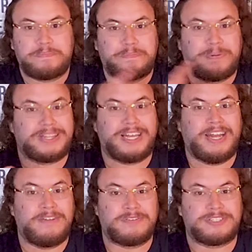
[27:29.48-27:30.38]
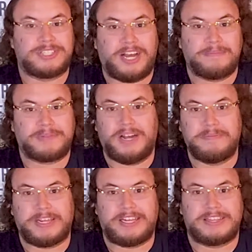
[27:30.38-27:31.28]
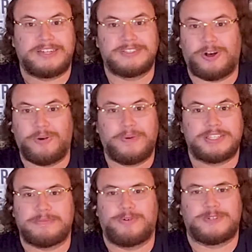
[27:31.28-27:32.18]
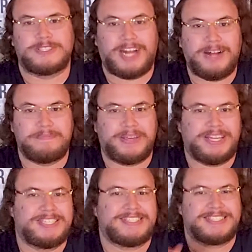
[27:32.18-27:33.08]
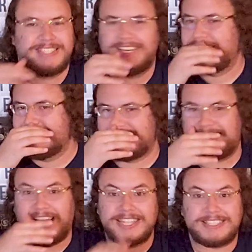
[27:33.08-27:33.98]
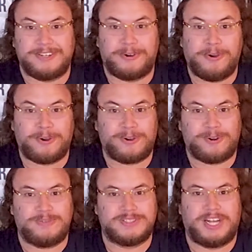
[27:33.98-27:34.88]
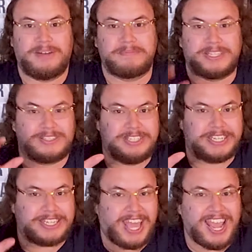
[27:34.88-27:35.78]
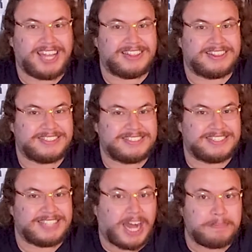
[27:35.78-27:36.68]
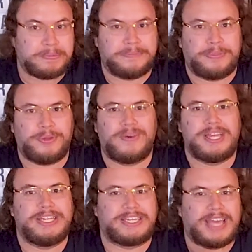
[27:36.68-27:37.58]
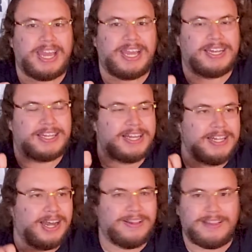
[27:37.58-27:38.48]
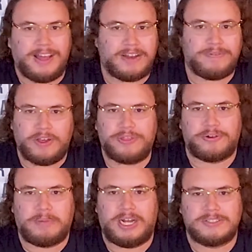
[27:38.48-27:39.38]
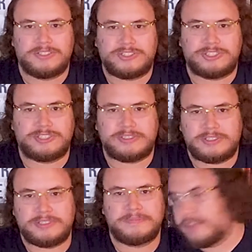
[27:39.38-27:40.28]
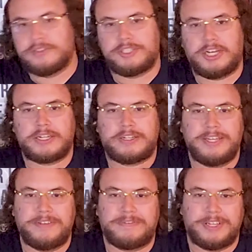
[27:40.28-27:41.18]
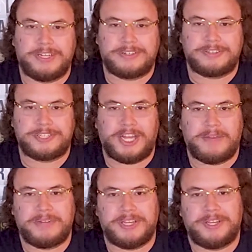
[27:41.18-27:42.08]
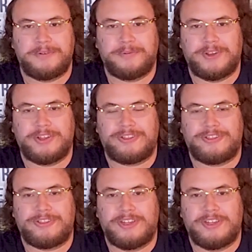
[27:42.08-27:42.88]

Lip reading: but they never stop coming. There's always more zombies. That's the horror of zombies. You can't stop them the way you can a lot of other monsters. John Cleveland chimed in with